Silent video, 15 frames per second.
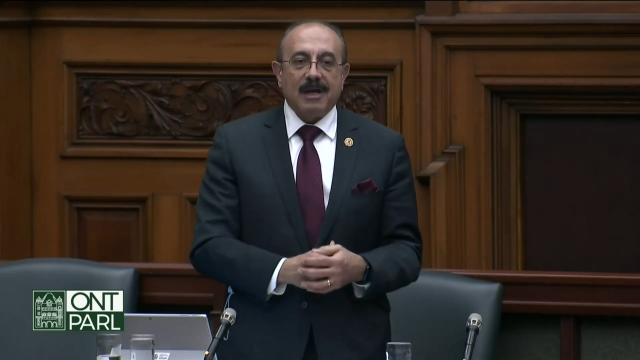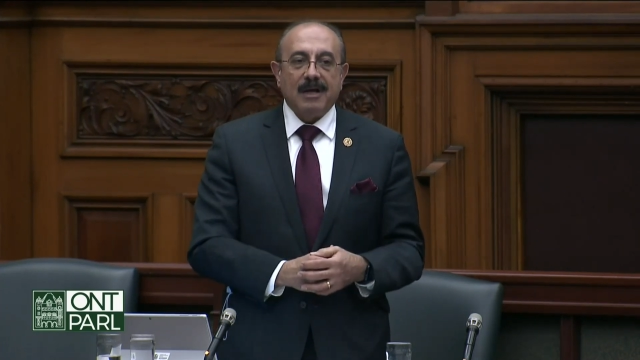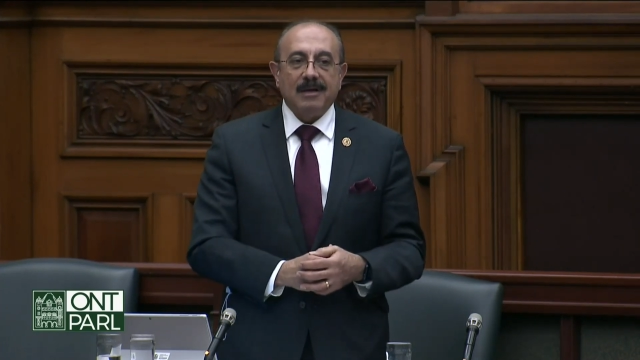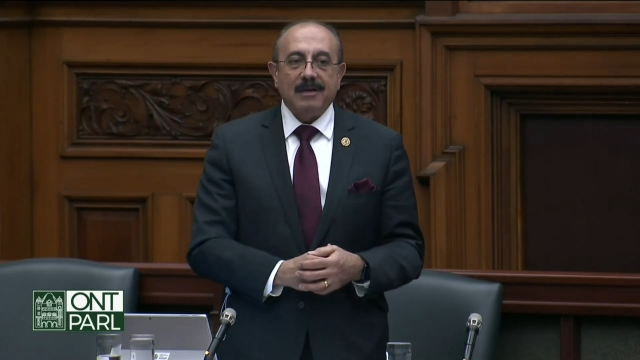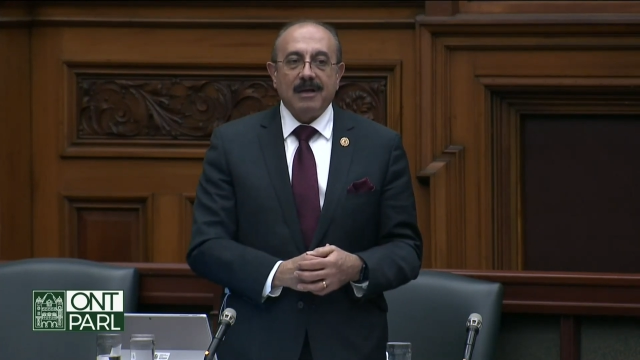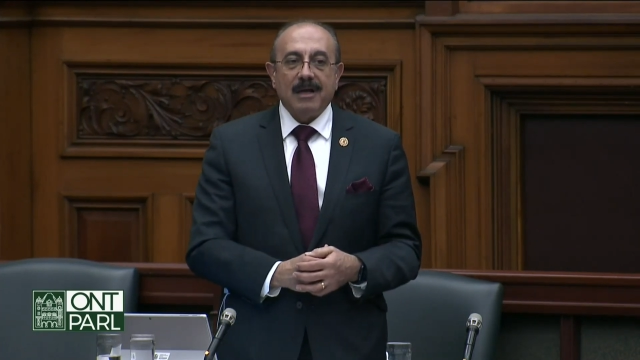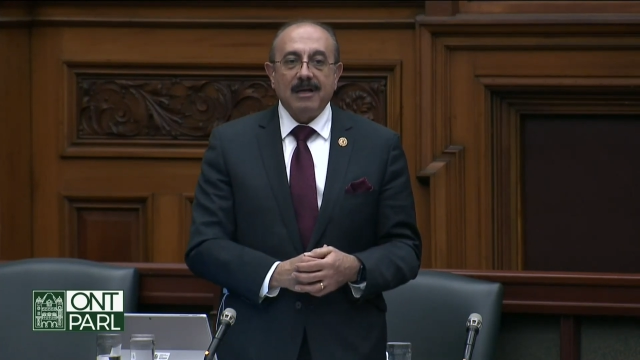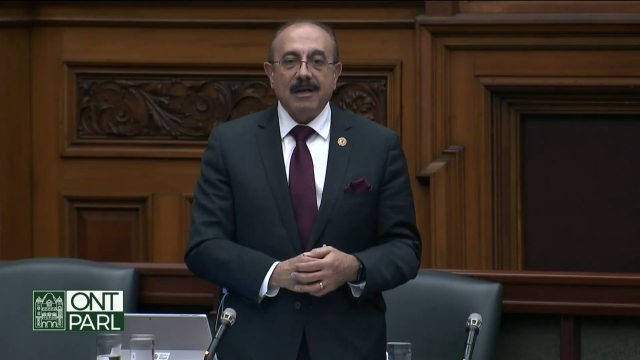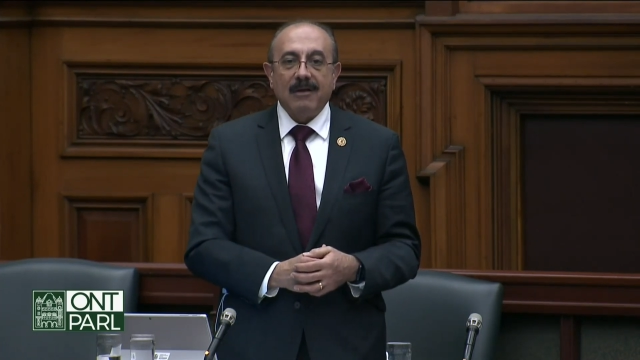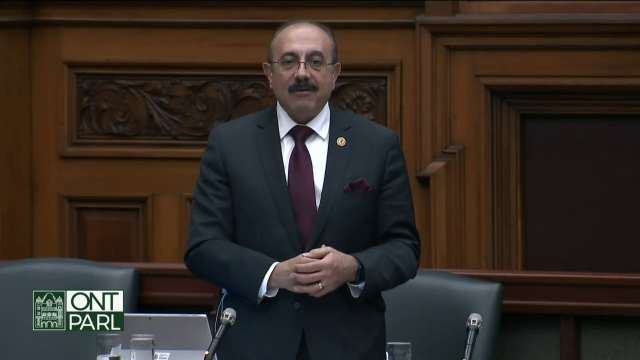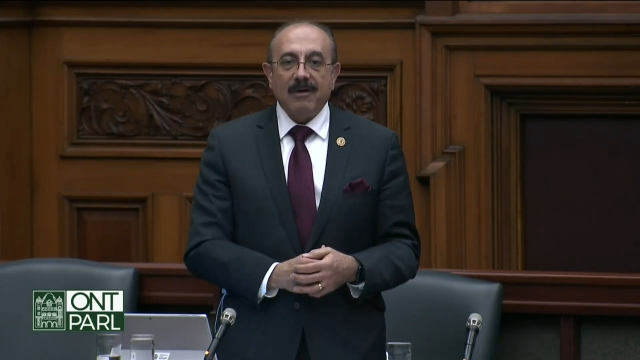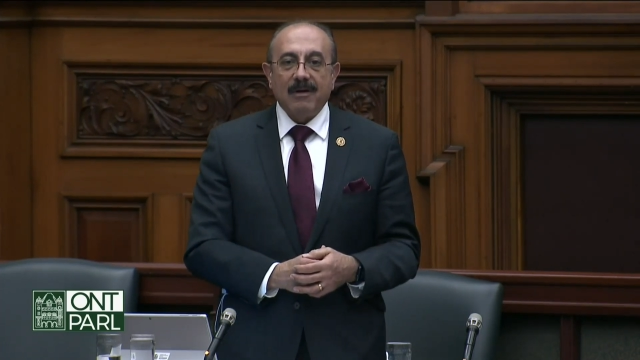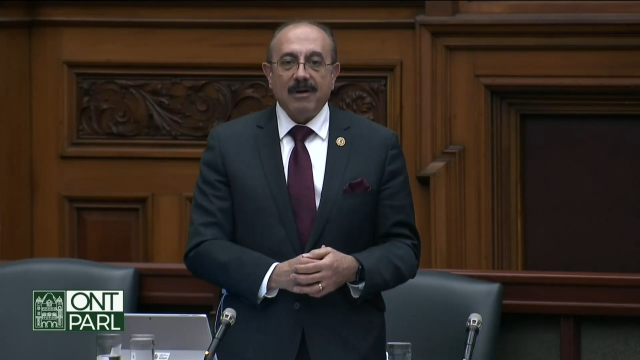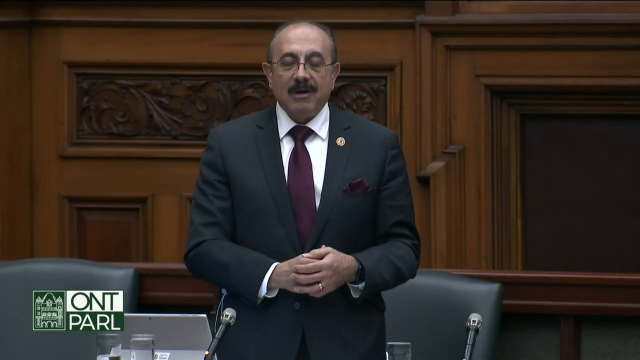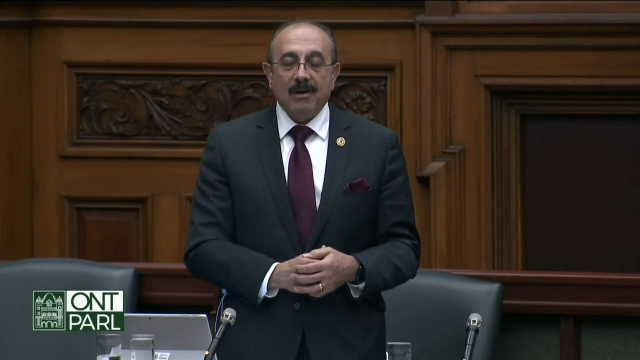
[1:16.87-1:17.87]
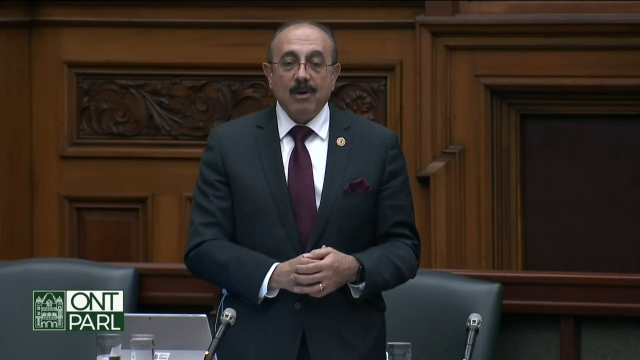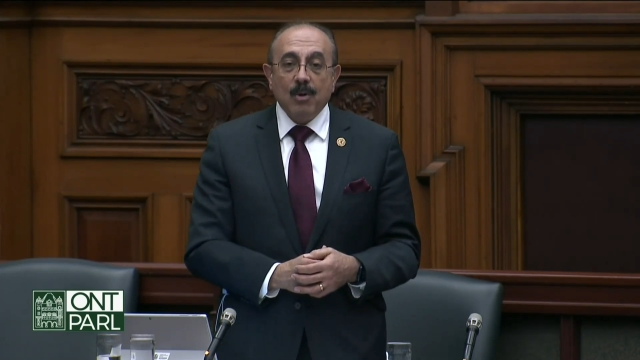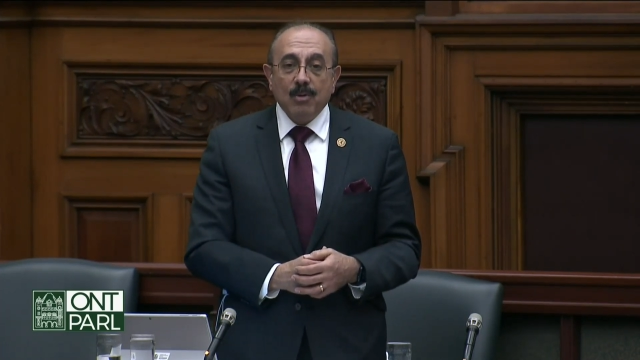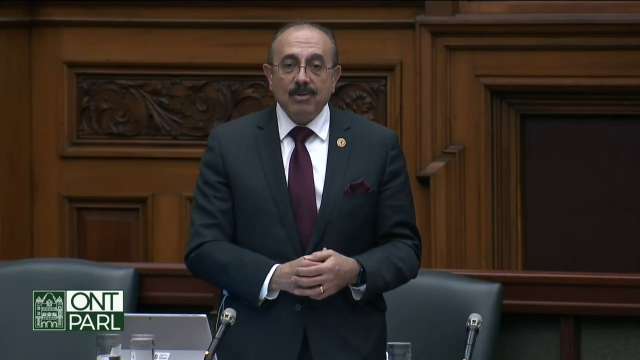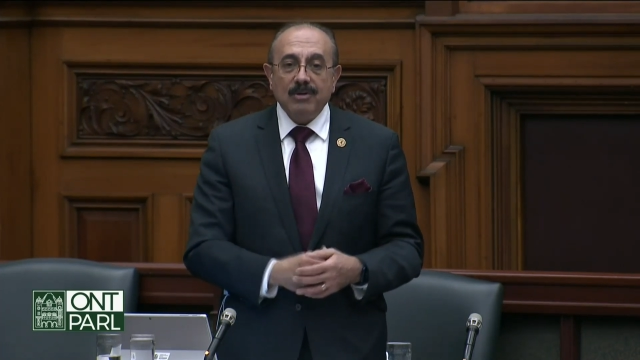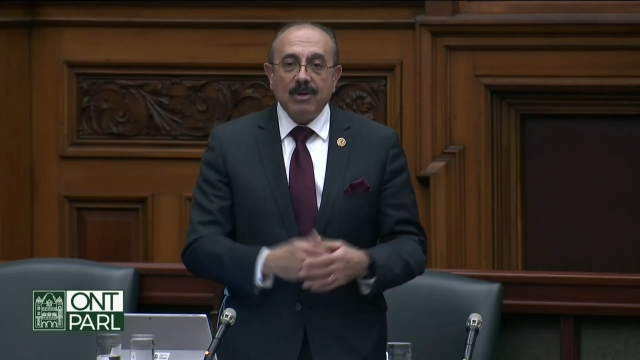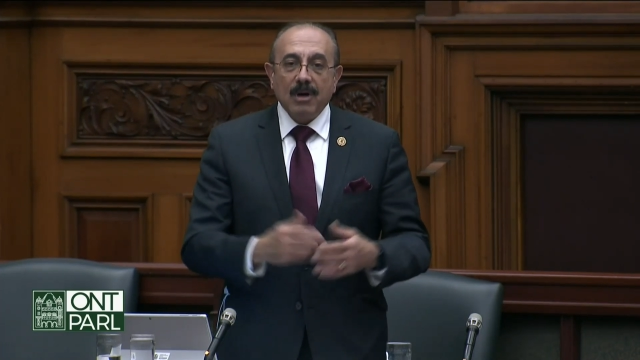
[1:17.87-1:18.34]
and, and uh,
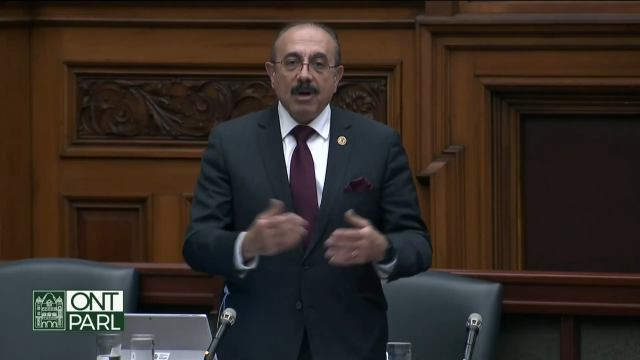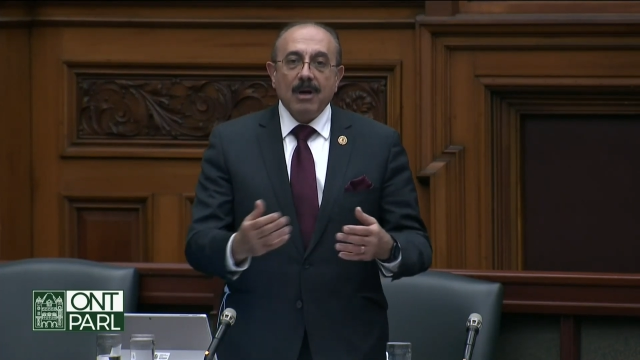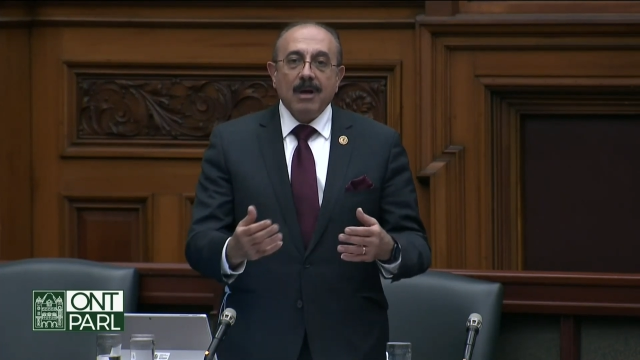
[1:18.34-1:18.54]
load